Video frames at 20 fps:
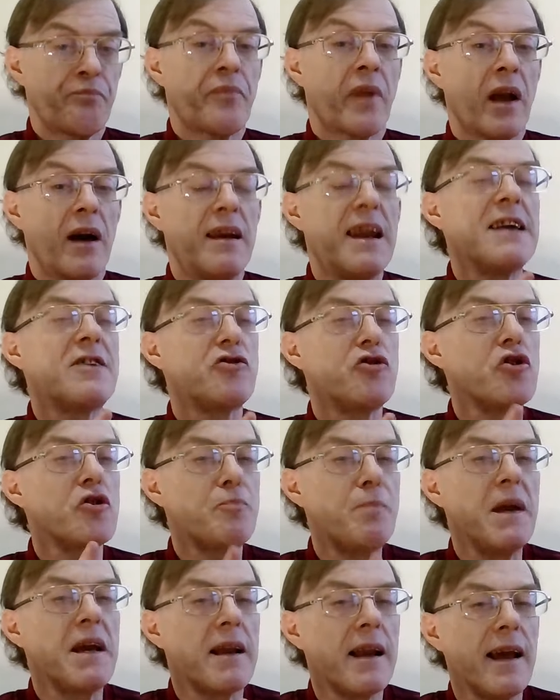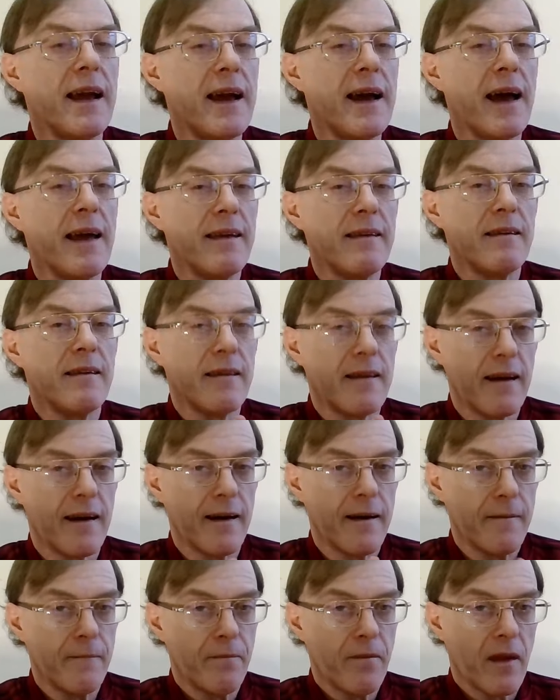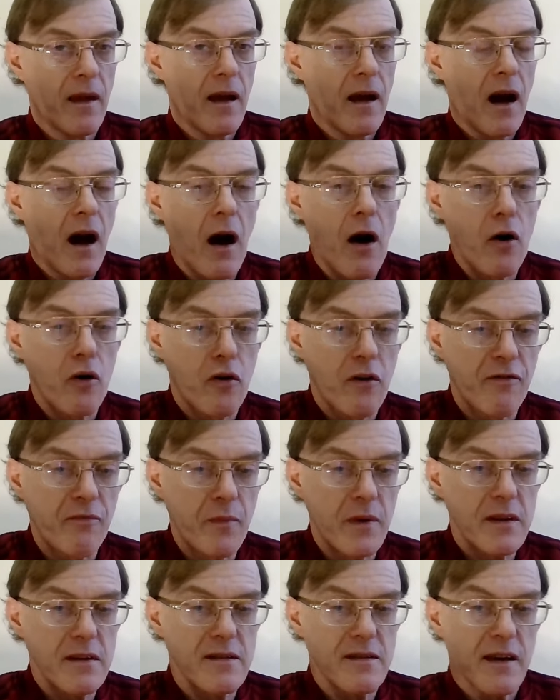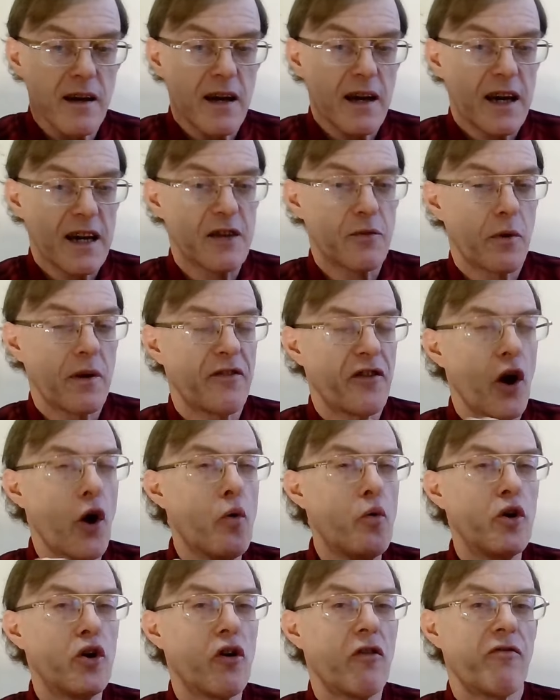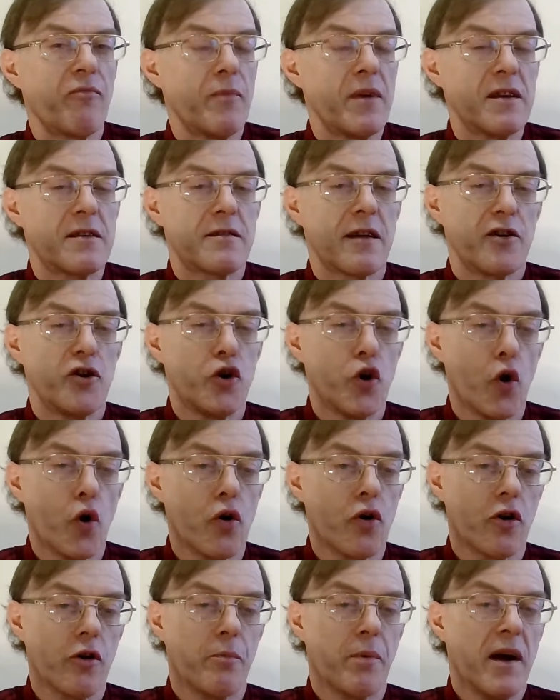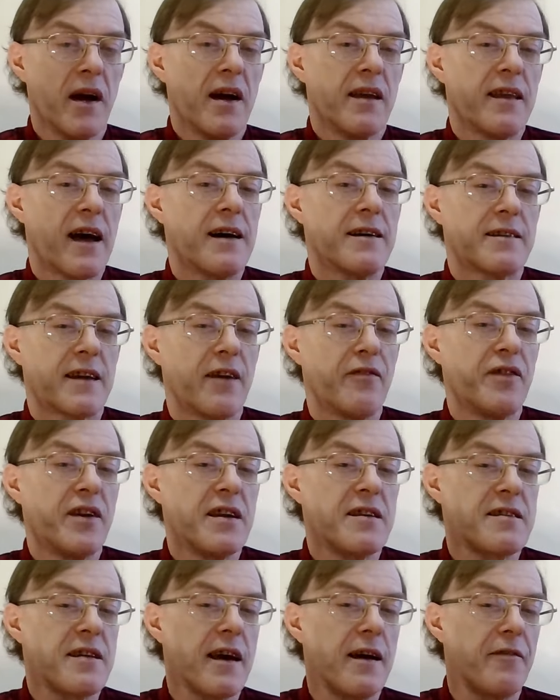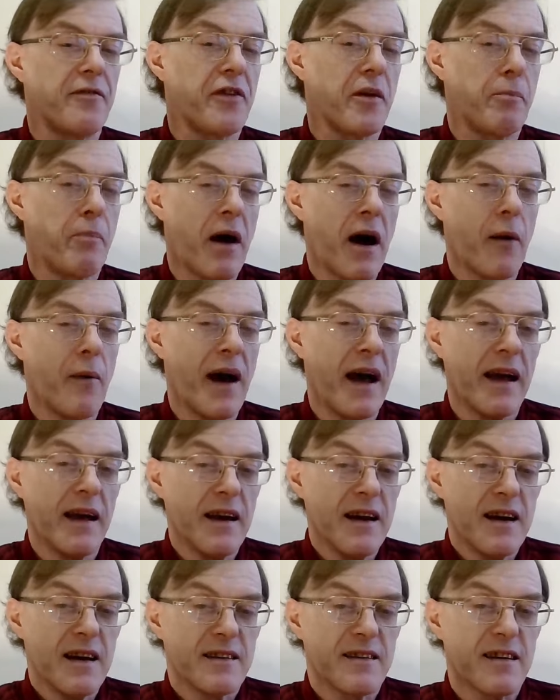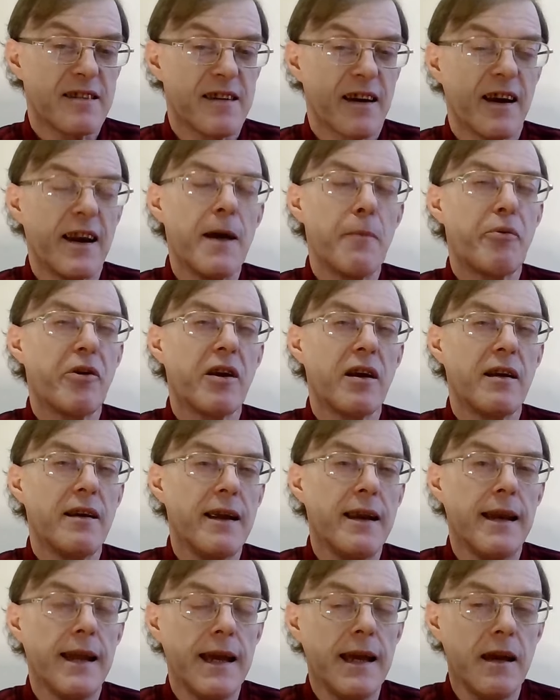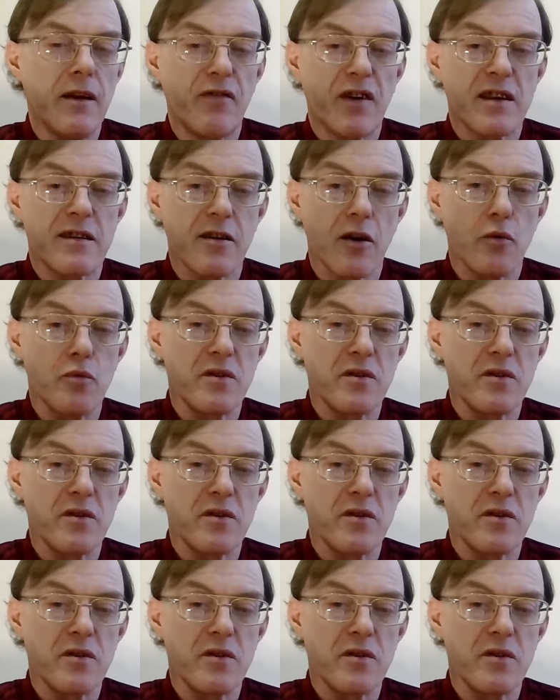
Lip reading: Let's just be clear here. Our government is one of the only governments in Europe that has given itself the power to deliberately leave its own